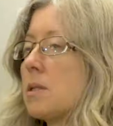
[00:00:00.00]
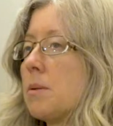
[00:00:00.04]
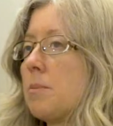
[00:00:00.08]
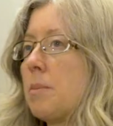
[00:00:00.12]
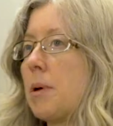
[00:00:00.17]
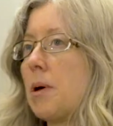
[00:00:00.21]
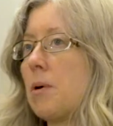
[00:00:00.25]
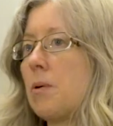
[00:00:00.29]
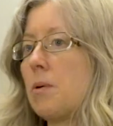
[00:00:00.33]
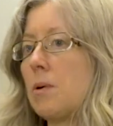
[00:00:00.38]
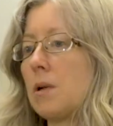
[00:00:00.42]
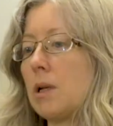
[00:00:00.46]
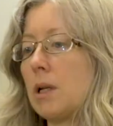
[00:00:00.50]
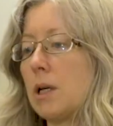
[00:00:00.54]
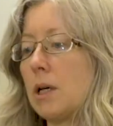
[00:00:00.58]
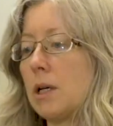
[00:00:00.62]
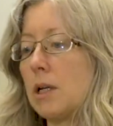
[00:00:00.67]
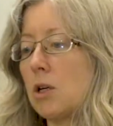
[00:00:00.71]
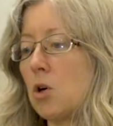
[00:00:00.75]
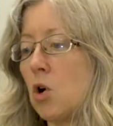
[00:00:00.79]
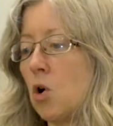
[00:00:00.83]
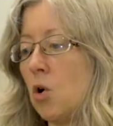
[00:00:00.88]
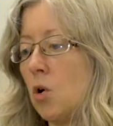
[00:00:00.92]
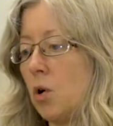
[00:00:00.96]
about
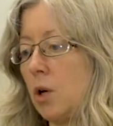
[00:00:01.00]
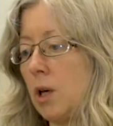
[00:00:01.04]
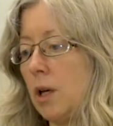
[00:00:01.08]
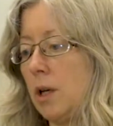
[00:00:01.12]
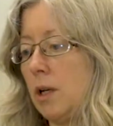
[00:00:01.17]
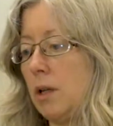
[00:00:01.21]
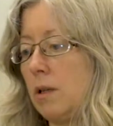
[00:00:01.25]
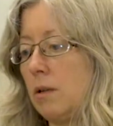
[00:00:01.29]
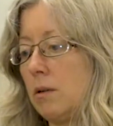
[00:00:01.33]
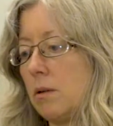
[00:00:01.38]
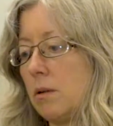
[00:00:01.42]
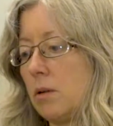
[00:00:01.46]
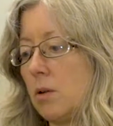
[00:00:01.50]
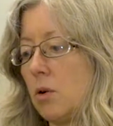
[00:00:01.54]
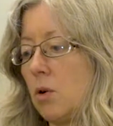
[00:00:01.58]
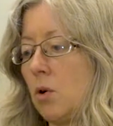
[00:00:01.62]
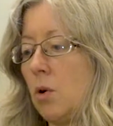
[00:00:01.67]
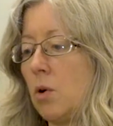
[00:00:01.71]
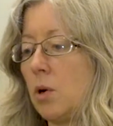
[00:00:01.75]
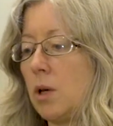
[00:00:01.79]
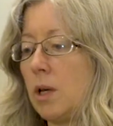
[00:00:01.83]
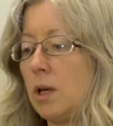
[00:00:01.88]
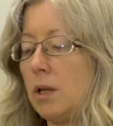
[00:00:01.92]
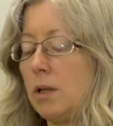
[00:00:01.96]
like hooking
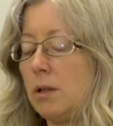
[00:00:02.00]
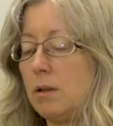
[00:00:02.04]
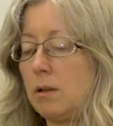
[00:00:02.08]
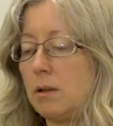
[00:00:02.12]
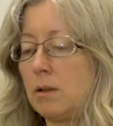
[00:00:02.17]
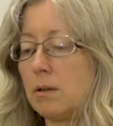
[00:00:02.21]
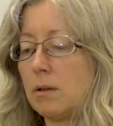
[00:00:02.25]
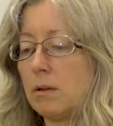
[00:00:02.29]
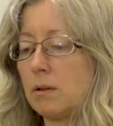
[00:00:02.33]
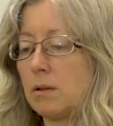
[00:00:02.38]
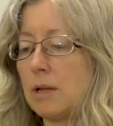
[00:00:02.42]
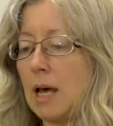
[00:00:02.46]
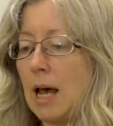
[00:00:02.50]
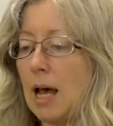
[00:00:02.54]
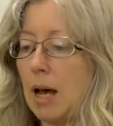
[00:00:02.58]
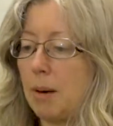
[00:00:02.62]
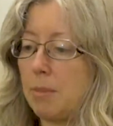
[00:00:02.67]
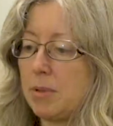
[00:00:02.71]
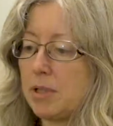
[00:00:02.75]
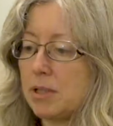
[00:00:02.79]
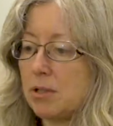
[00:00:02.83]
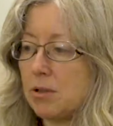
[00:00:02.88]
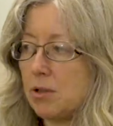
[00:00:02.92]
habits